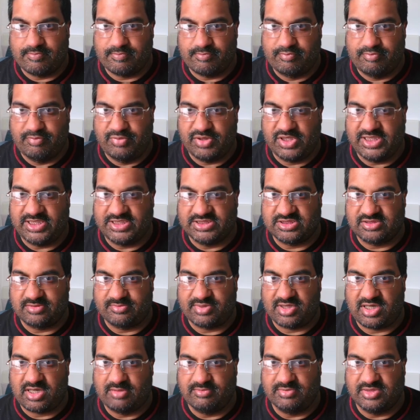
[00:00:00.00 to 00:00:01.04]
Police
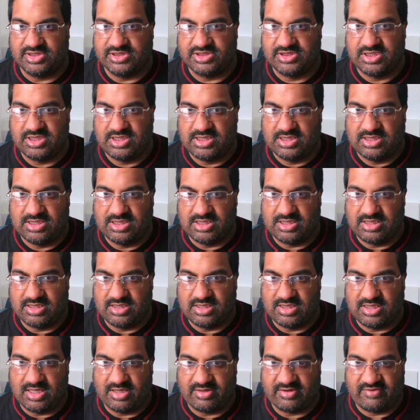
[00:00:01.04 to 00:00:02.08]
Department.
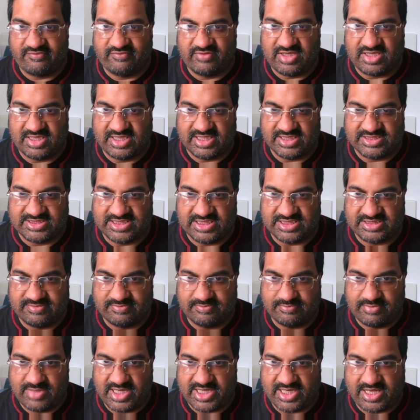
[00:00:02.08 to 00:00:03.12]
I think it says
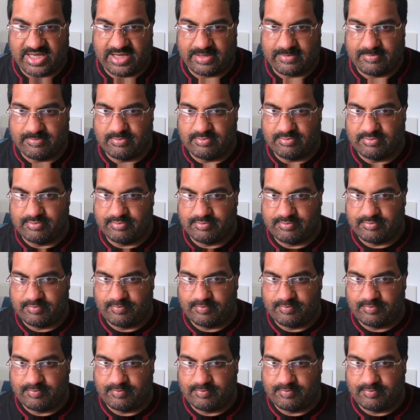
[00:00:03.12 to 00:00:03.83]
Mecklenburg